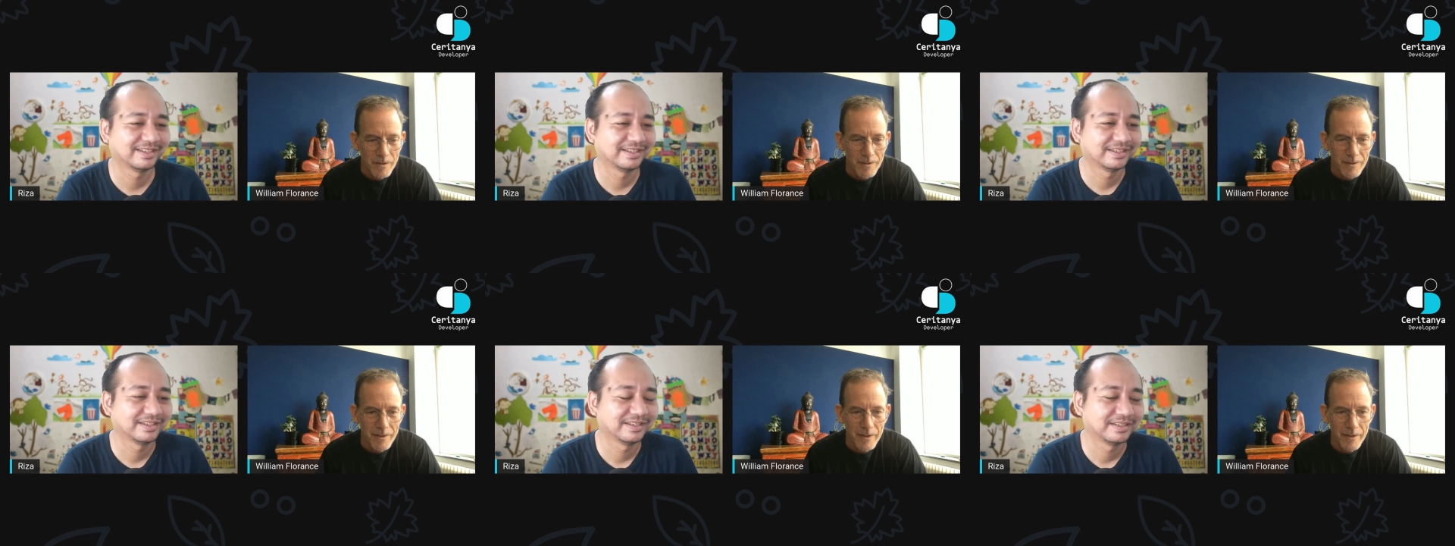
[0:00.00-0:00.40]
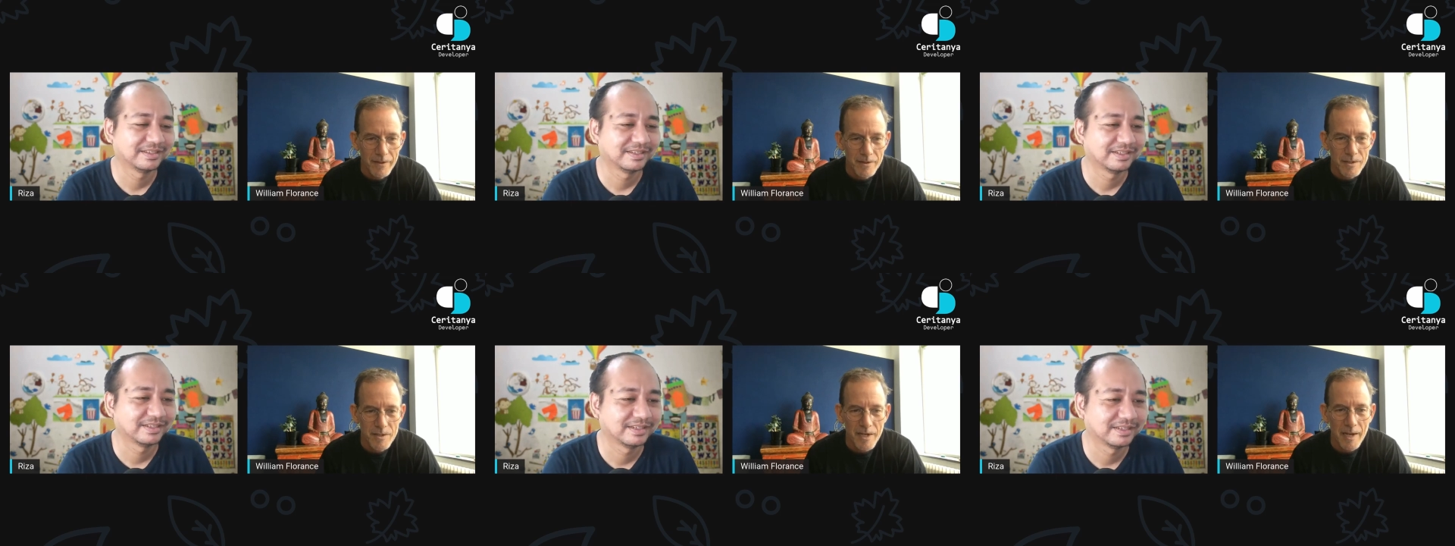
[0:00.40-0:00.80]
Speaker 1: get it
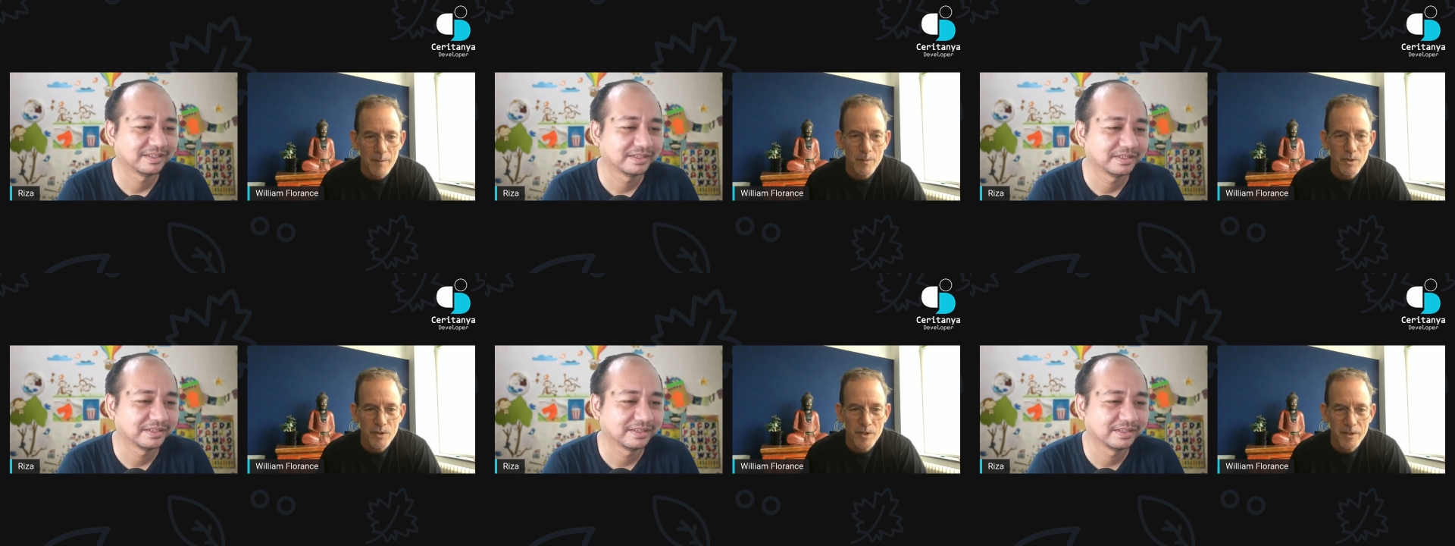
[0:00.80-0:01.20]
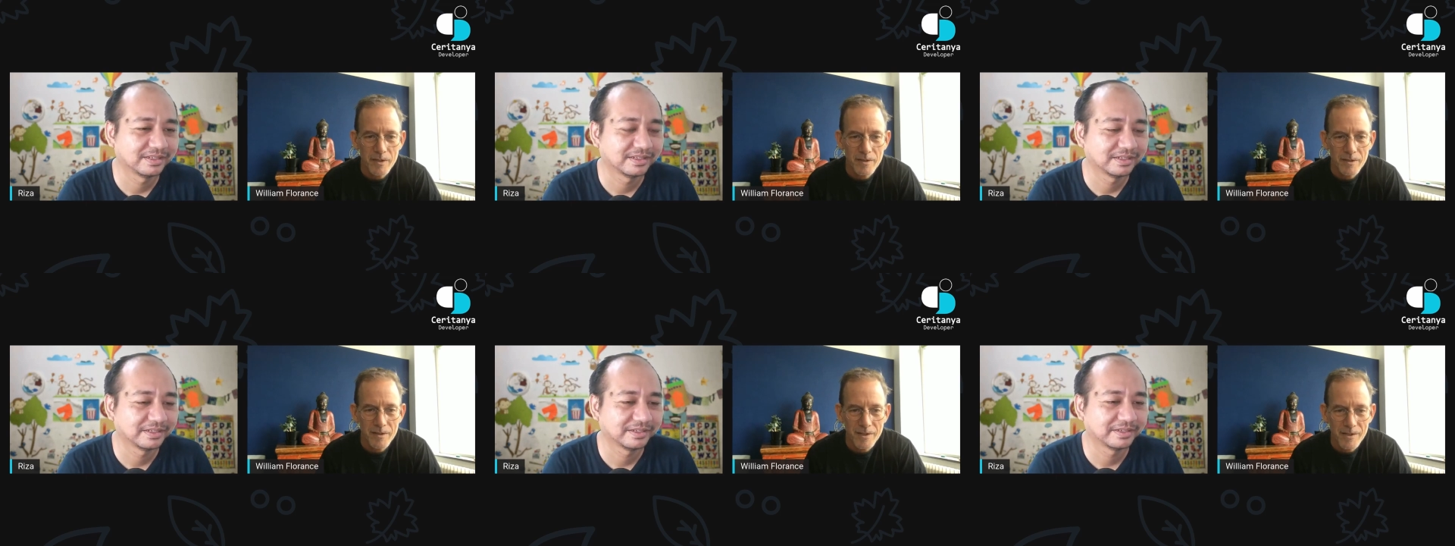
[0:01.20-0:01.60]
established in
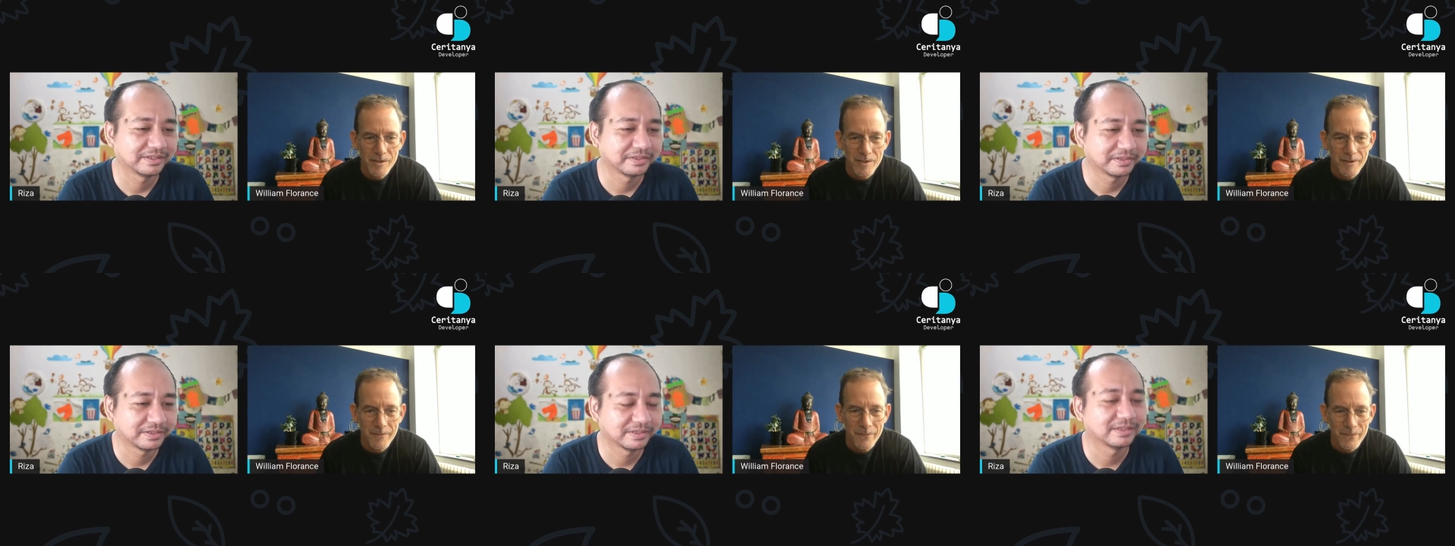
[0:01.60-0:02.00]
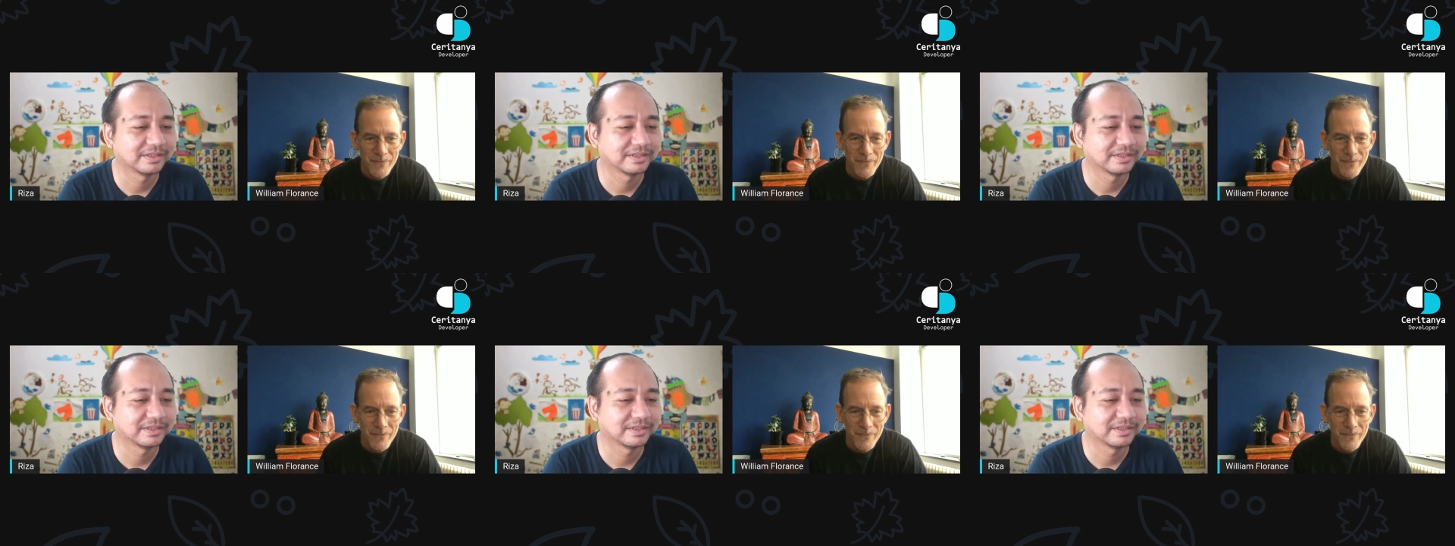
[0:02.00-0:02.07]
Indonesia.